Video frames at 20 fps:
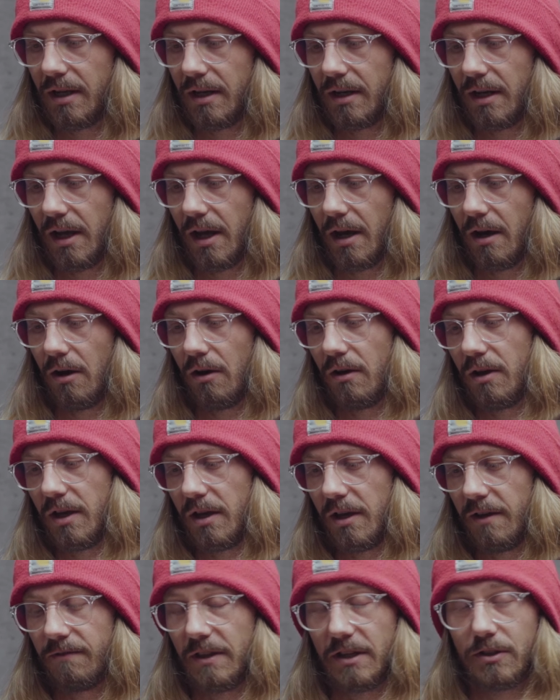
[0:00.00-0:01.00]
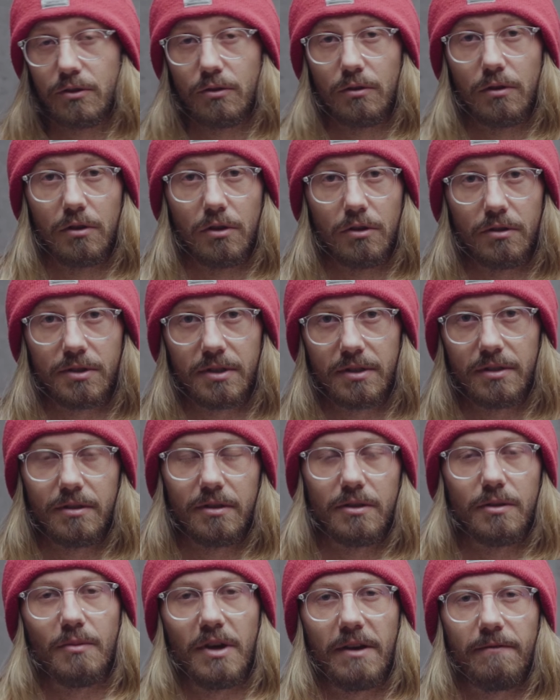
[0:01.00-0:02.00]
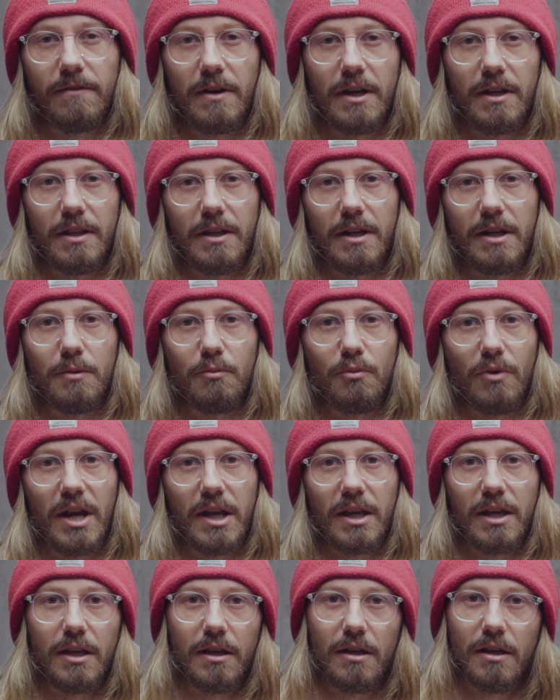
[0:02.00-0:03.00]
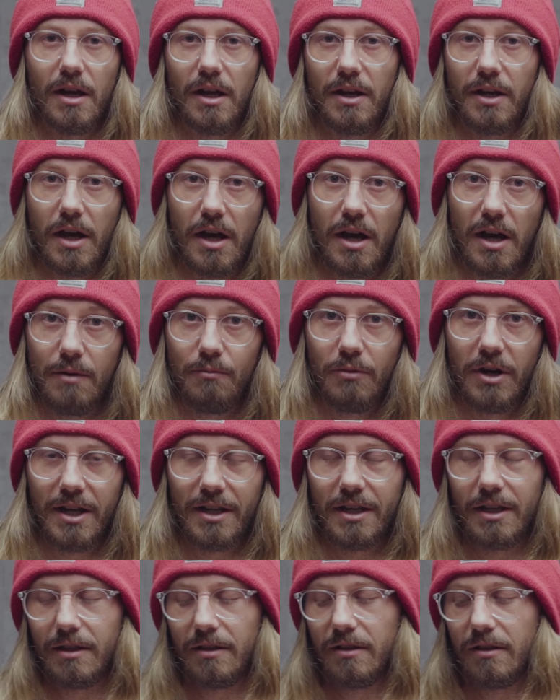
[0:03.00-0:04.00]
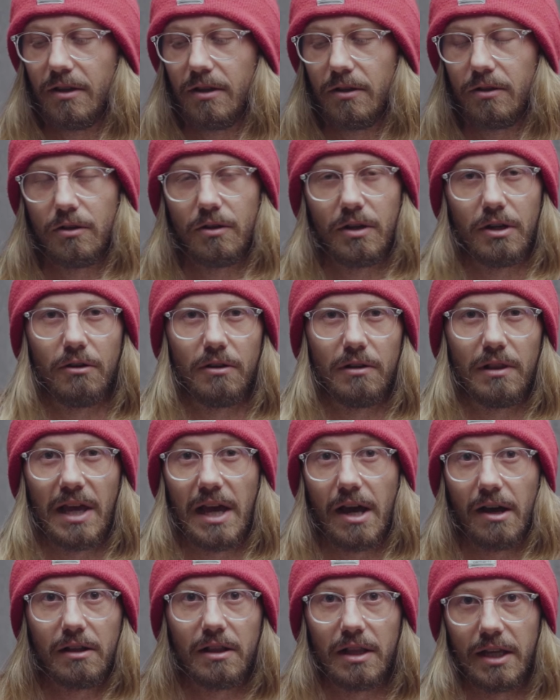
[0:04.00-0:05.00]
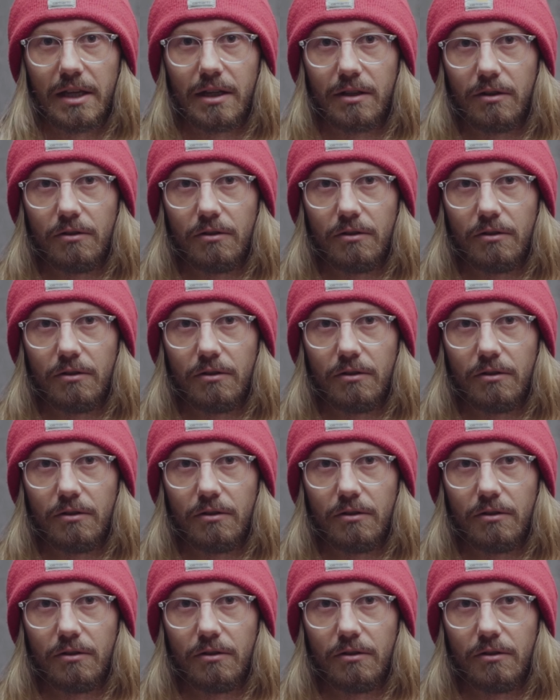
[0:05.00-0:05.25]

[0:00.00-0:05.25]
Now, if they're too loose, you might find that under braking, under hard braking, you hear a loud clicking